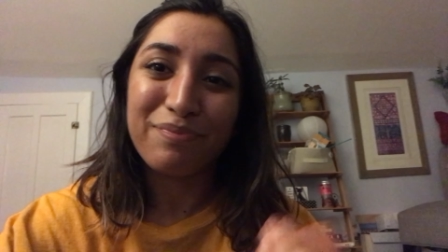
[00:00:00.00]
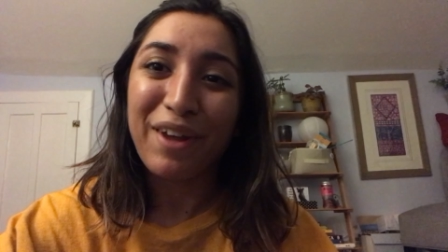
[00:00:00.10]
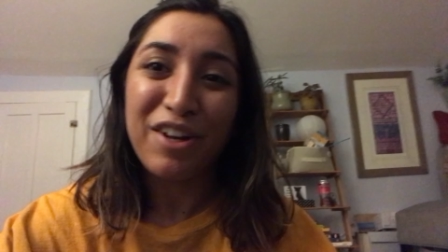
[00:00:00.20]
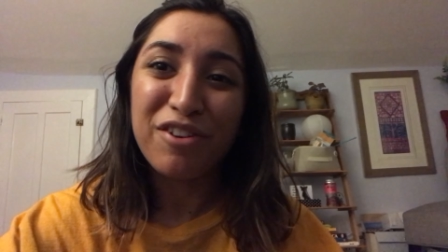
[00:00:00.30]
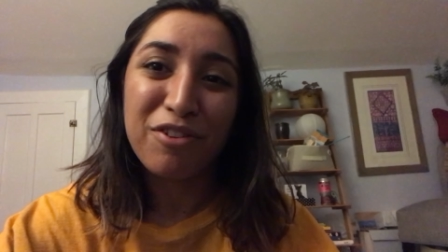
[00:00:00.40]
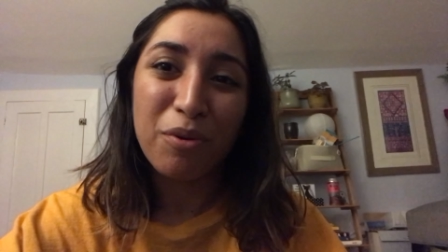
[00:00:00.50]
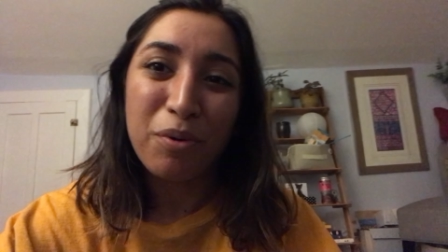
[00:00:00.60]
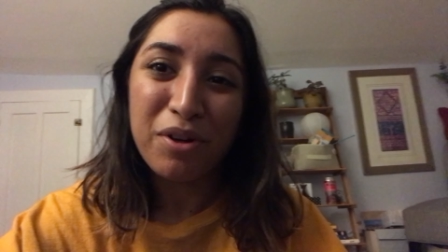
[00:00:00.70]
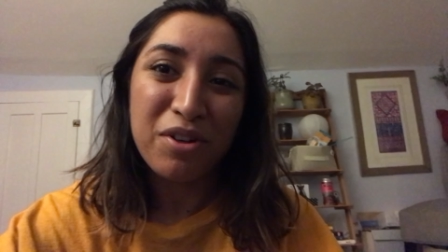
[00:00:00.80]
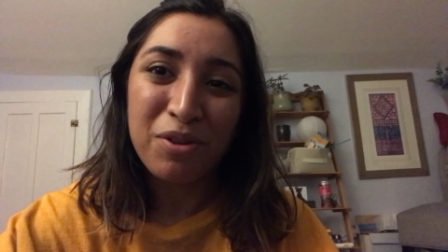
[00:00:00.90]
I just don't
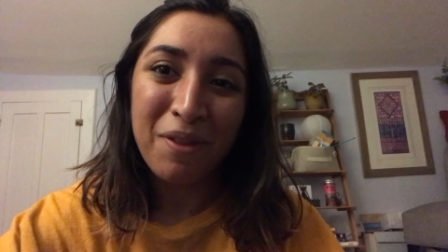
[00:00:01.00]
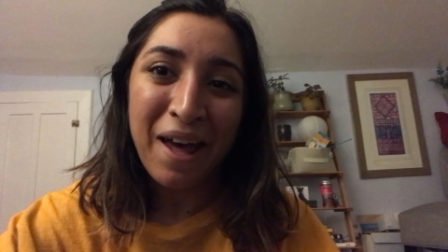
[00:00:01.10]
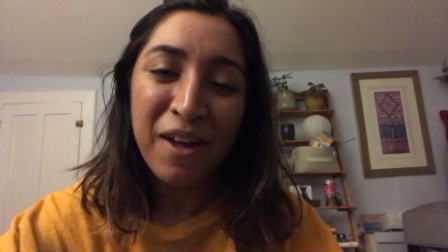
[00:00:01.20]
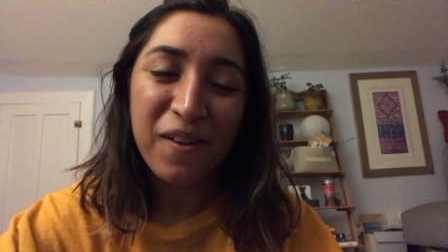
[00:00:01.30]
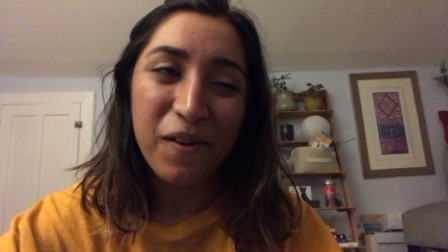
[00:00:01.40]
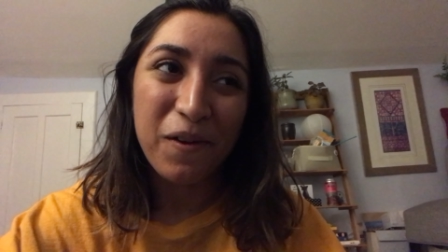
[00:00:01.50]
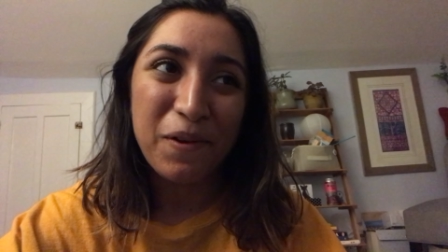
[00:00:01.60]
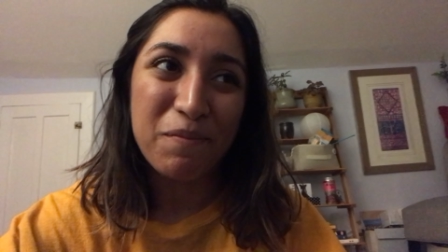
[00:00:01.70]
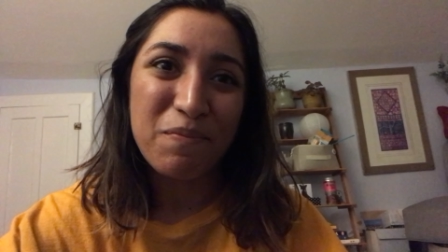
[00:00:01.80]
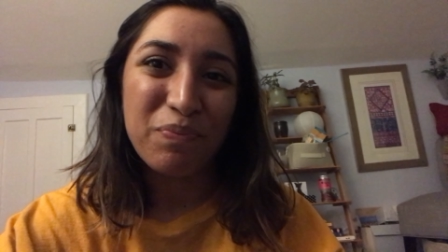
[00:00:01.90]
want to do that.
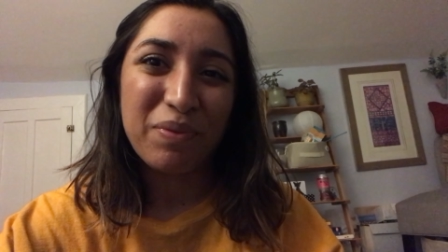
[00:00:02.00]
Um,